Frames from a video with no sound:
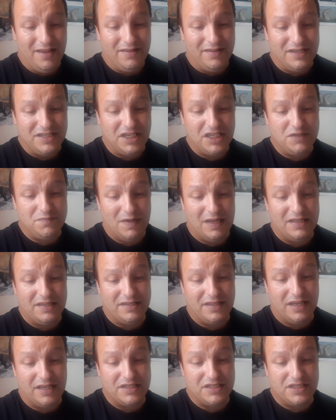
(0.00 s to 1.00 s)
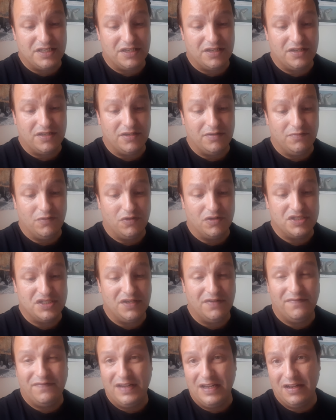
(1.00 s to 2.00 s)
This has meant that the more
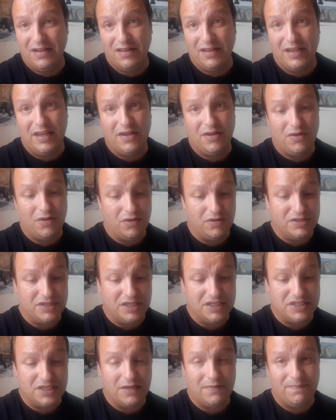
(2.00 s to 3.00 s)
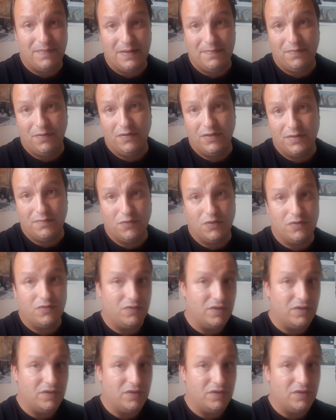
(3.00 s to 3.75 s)
severely autistic people,